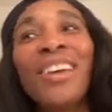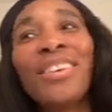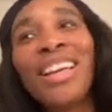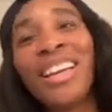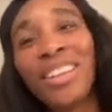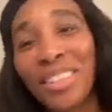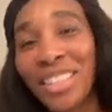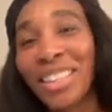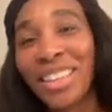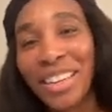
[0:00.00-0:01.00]
I really
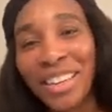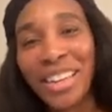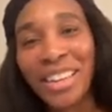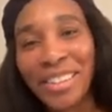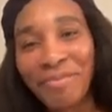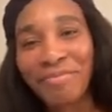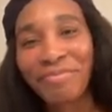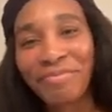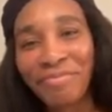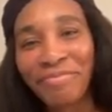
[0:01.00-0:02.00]
understood it then.
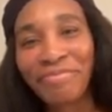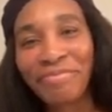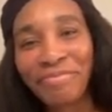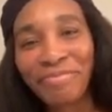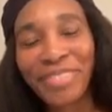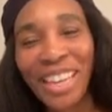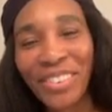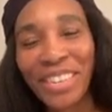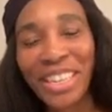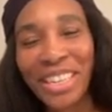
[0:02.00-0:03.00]
I
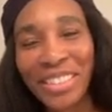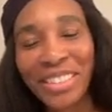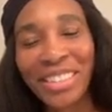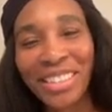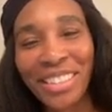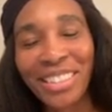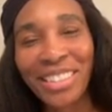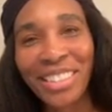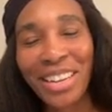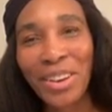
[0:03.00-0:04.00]
really
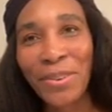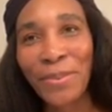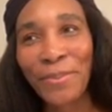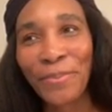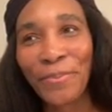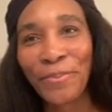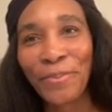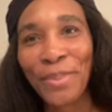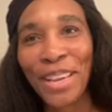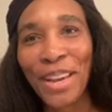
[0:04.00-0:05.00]
understood. So
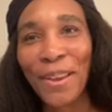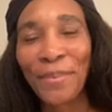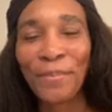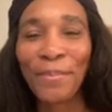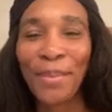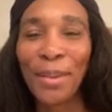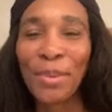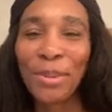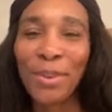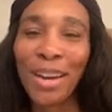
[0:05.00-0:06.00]
yeah, I'm
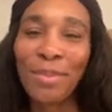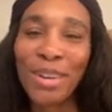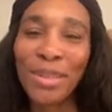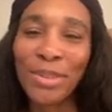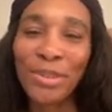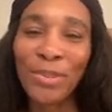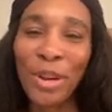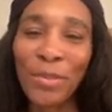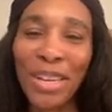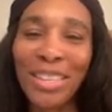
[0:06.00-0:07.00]
inspired by those
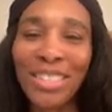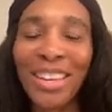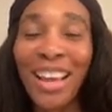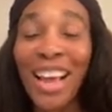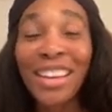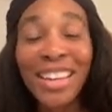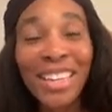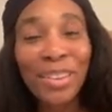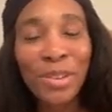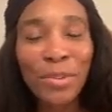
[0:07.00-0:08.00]
around me. And a lot
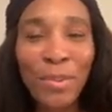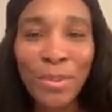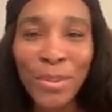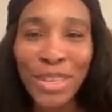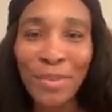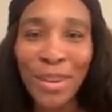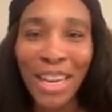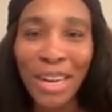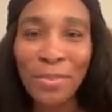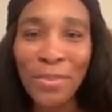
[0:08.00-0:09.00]
of times too, people will send me
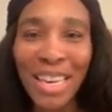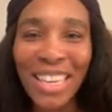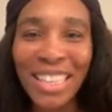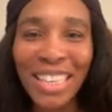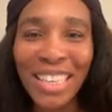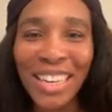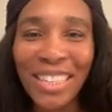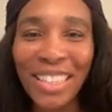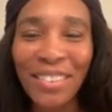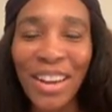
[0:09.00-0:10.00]
like amazing
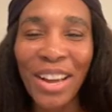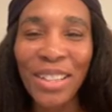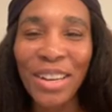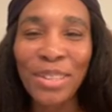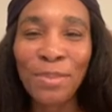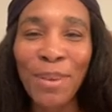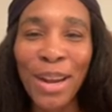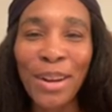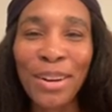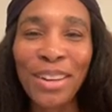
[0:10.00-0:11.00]
letters how
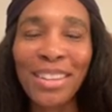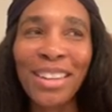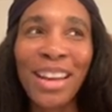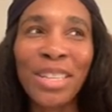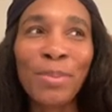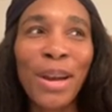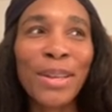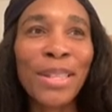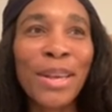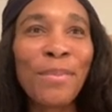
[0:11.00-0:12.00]
I
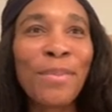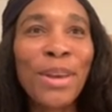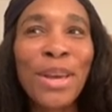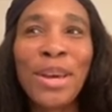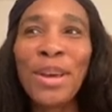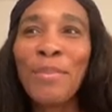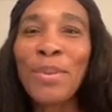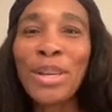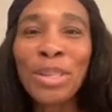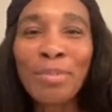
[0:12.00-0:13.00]
inspired them.
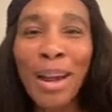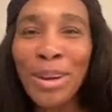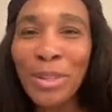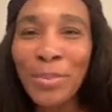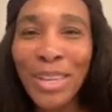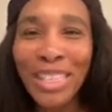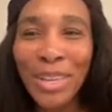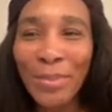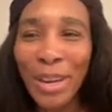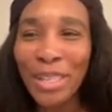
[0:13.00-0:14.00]
But it inspires me
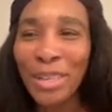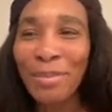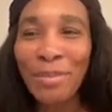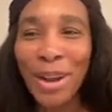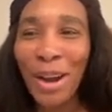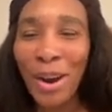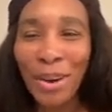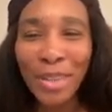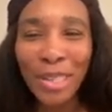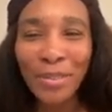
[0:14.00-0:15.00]
so much, and my
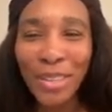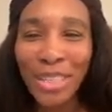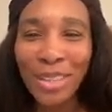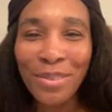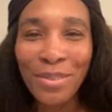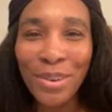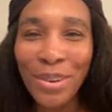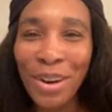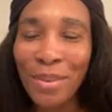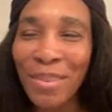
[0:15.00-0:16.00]
heart just feels so
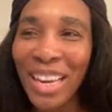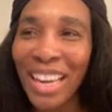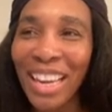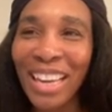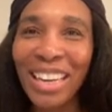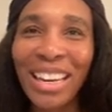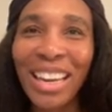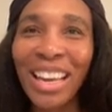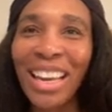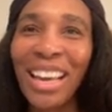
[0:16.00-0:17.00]
warm, and
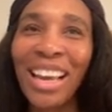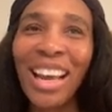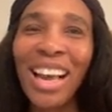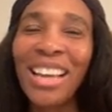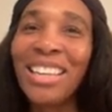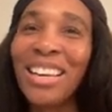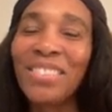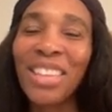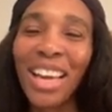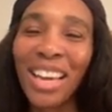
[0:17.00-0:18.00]
I
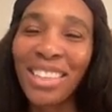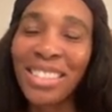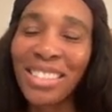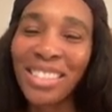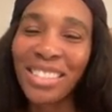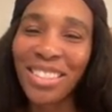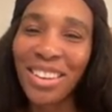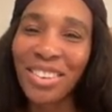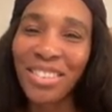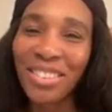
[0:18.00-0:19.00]
love that.
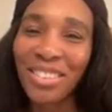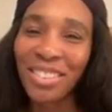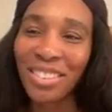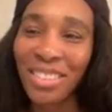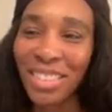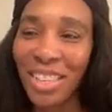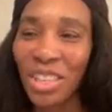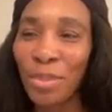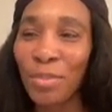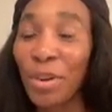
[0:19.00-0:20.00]
So
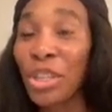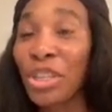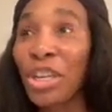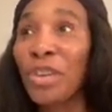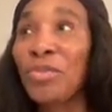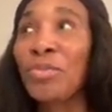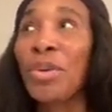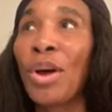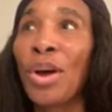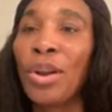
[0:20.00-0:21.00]
inspiration comes
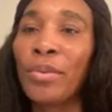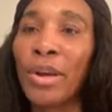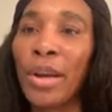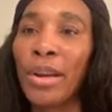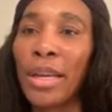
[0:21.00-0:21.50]
from all around.